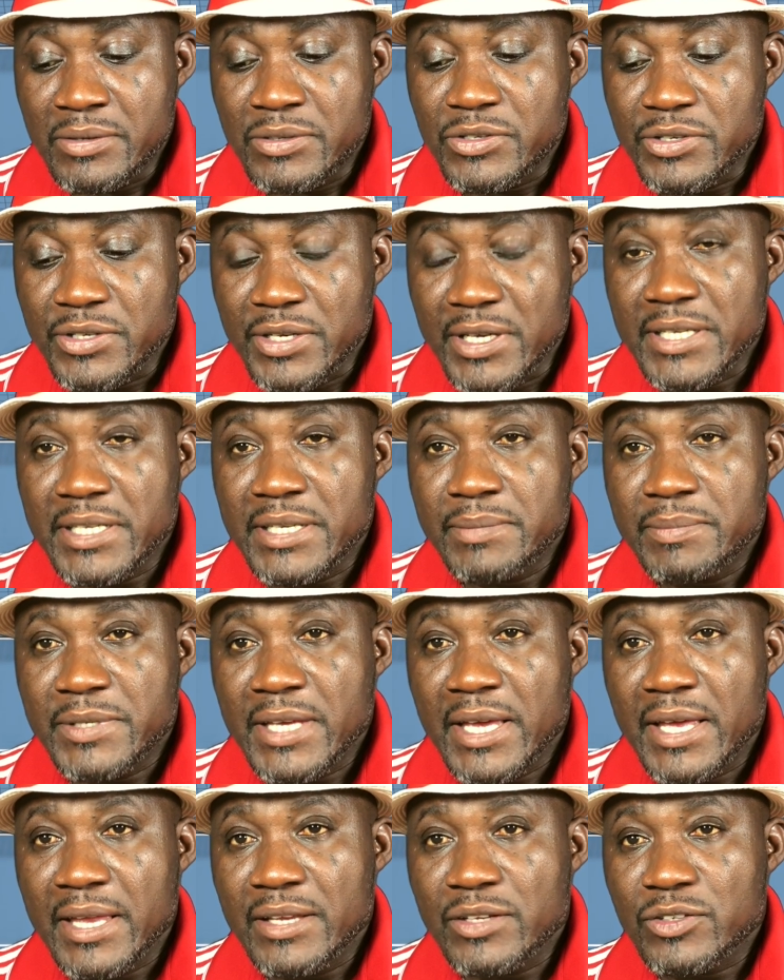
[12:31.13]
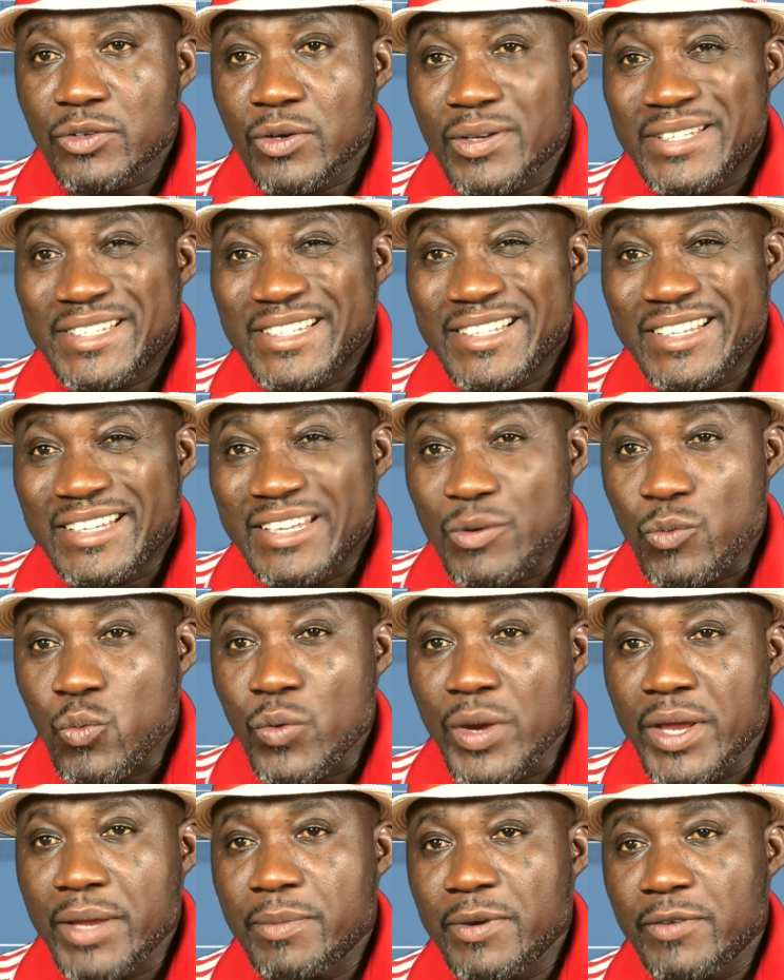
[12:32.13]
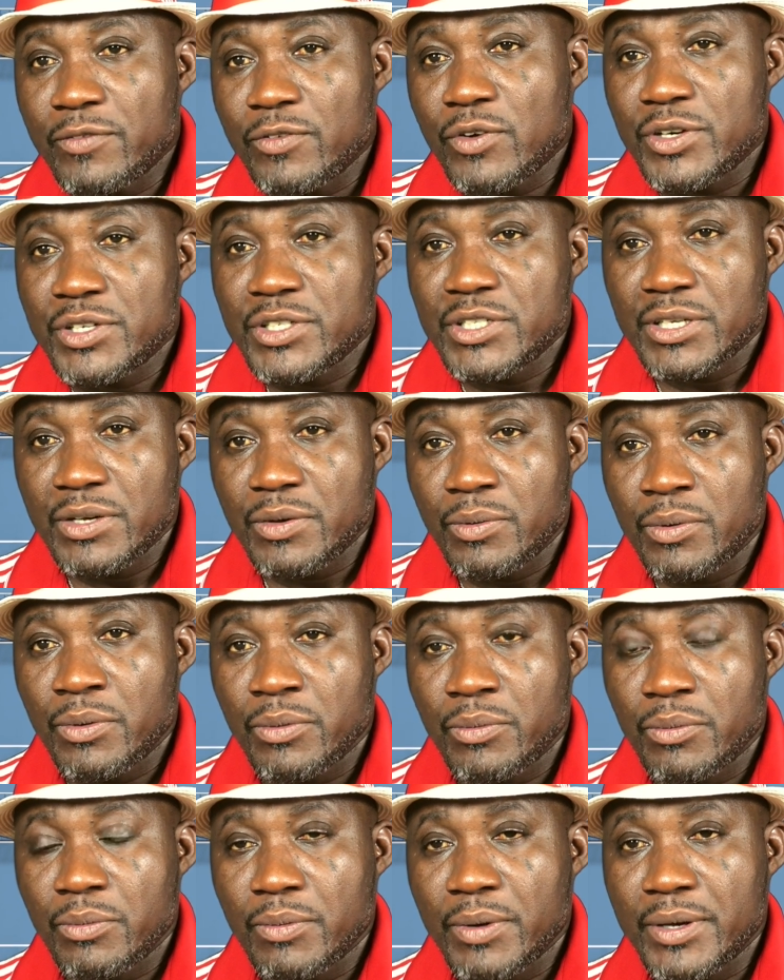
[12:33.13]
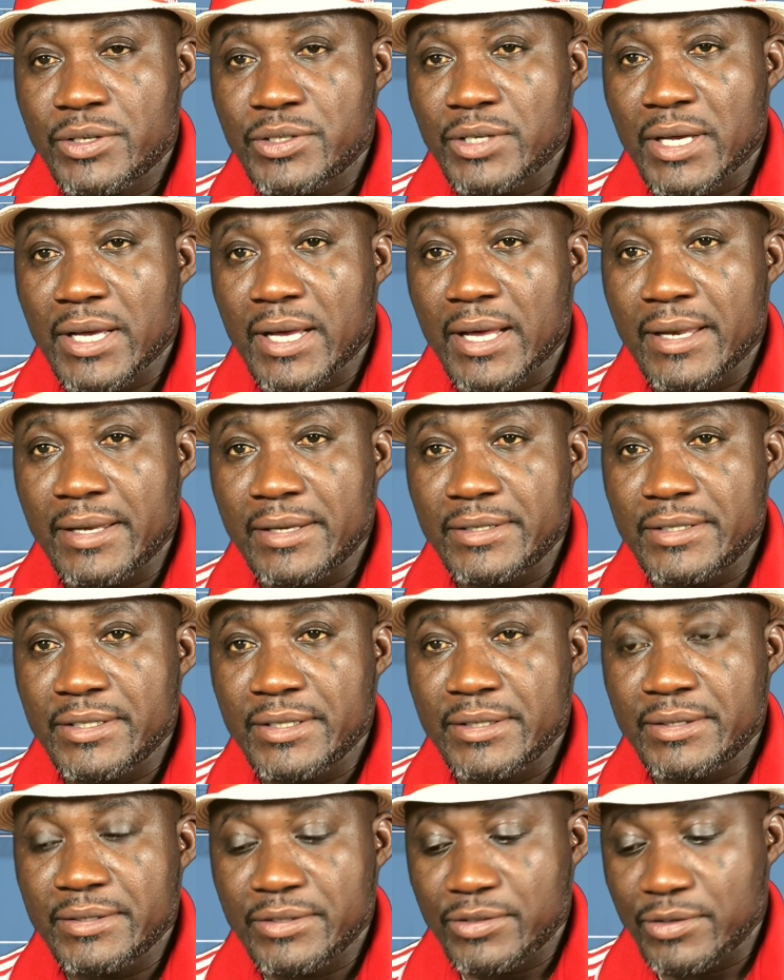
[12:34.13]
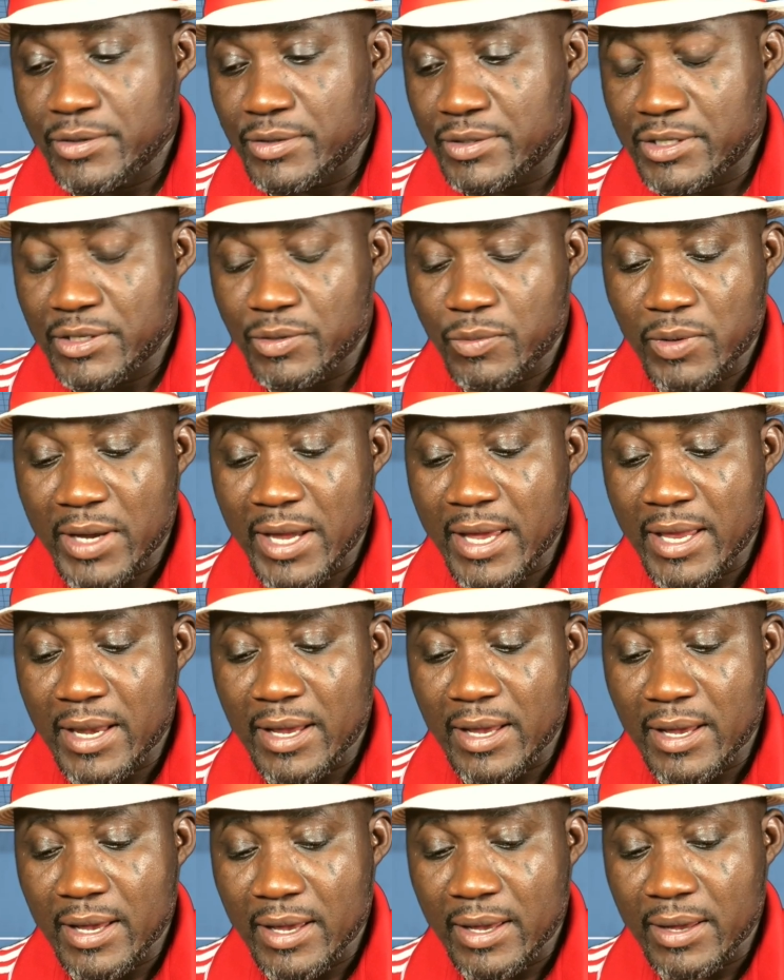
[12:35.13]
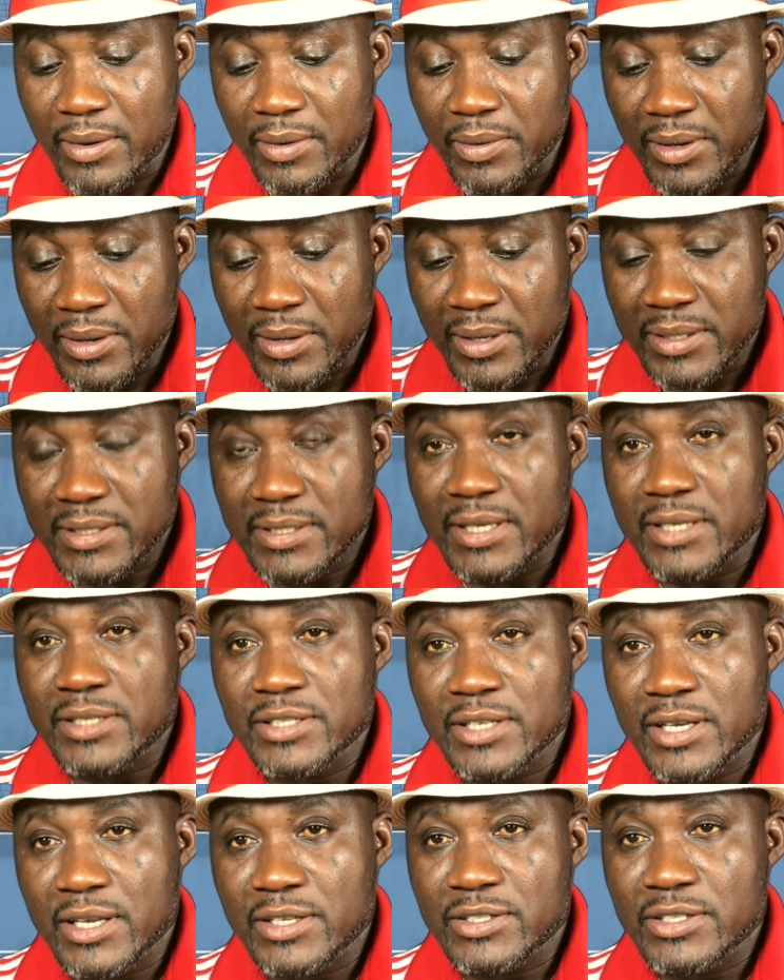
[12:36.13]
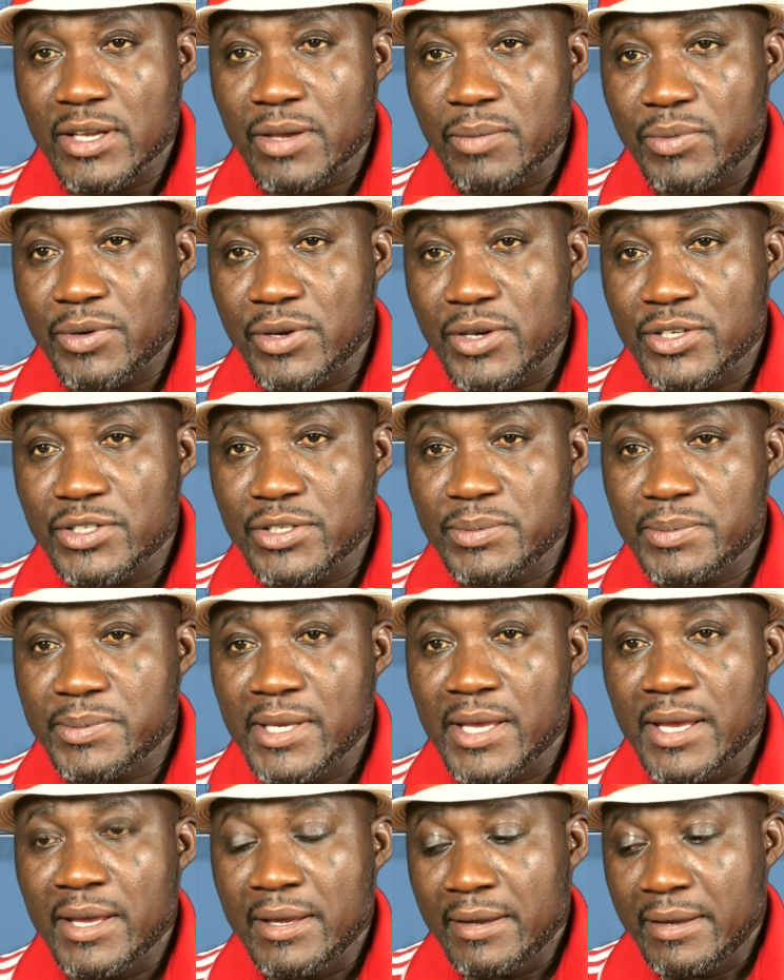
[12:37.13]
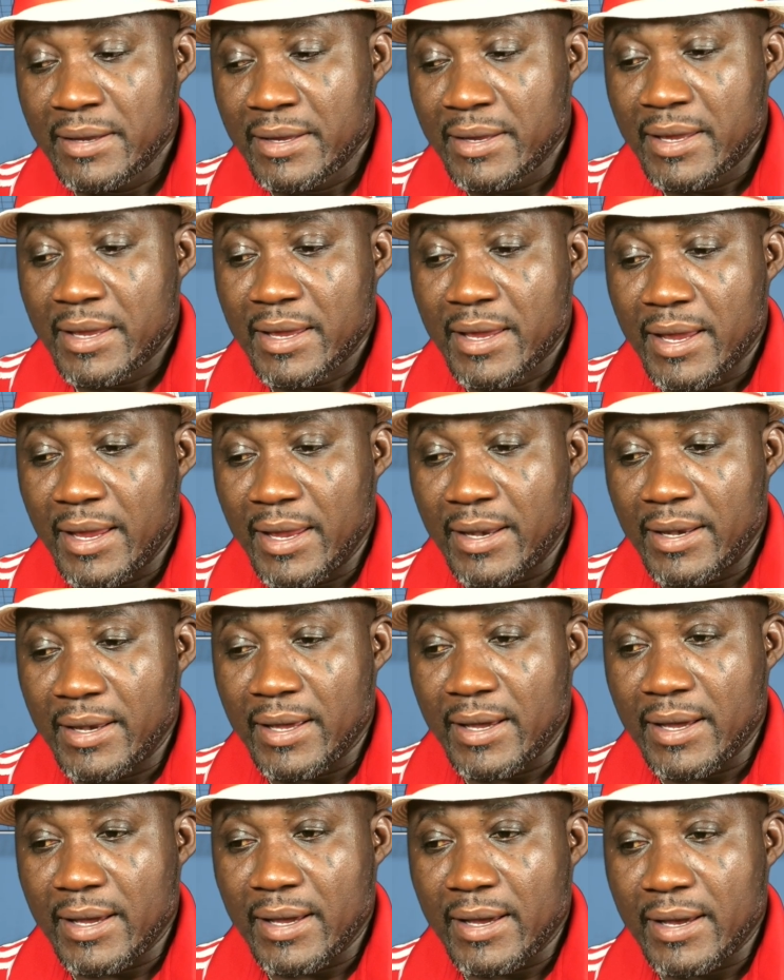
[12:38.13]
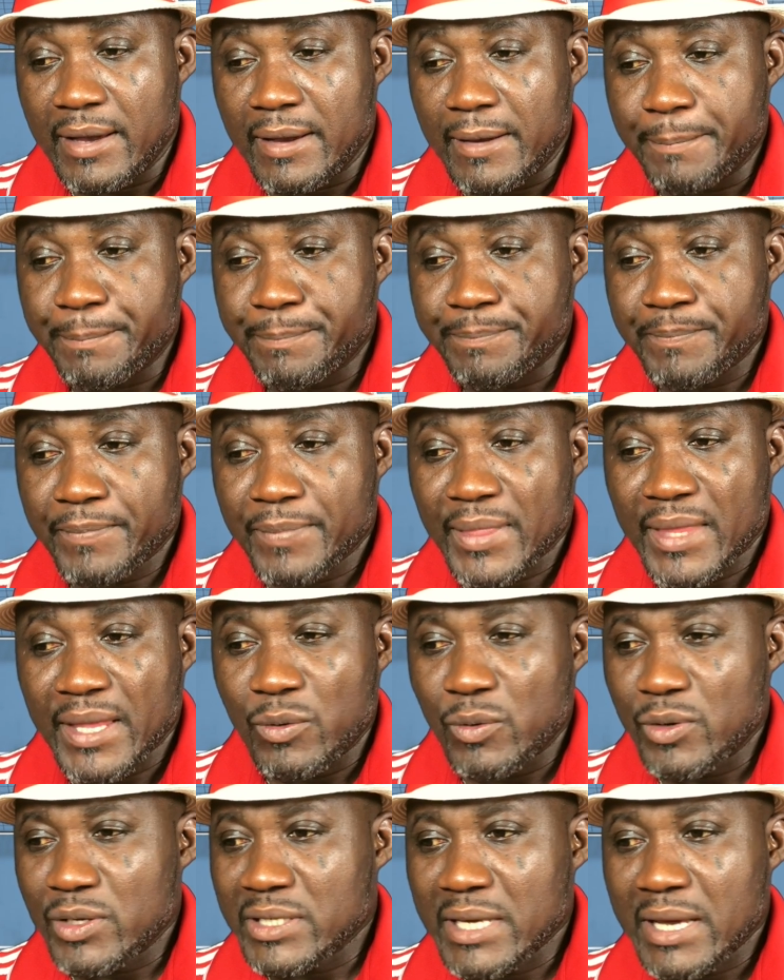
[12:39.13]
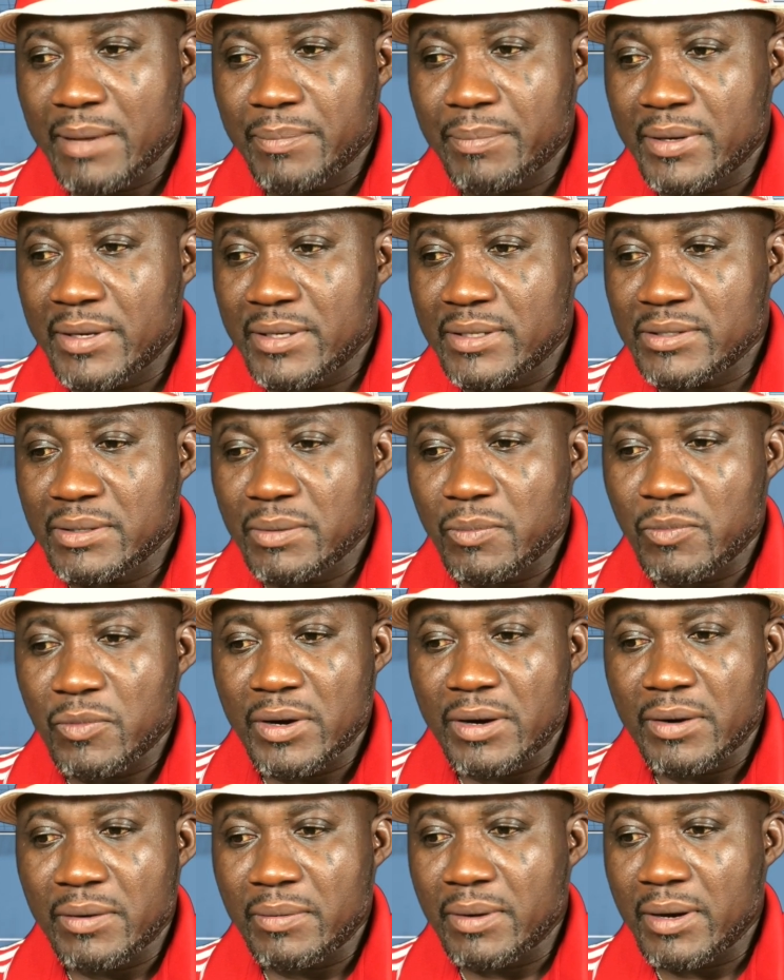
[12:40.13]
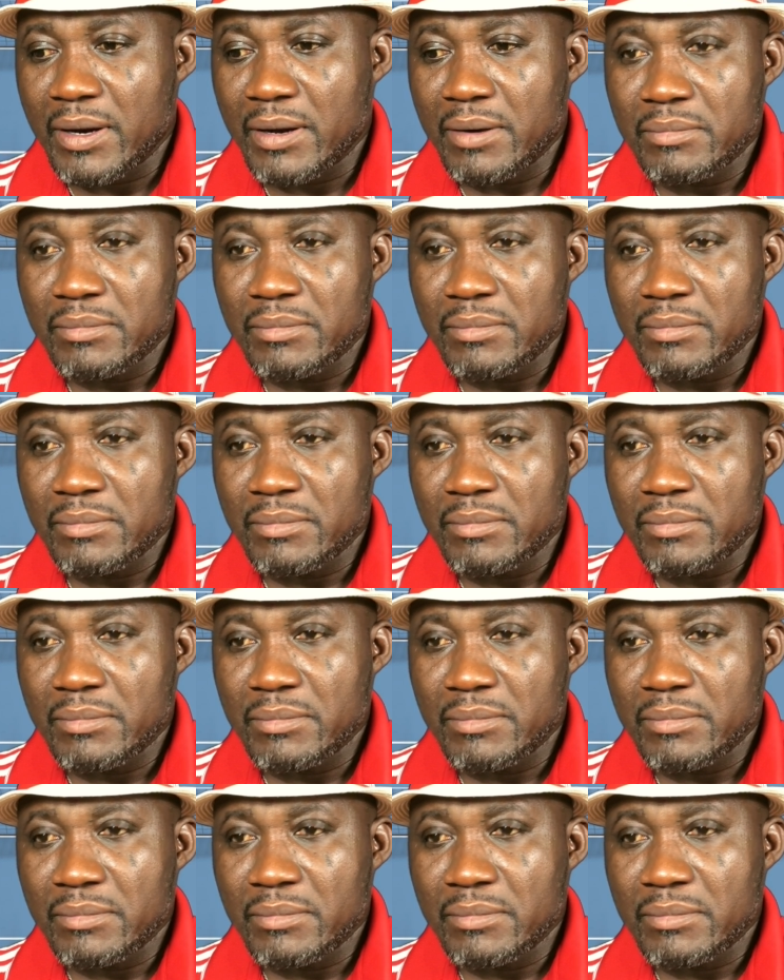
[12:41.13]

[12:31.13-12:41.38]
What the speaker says: junior team tennis until the week before she went to college. So she had sectional championships, and it was happening somewhere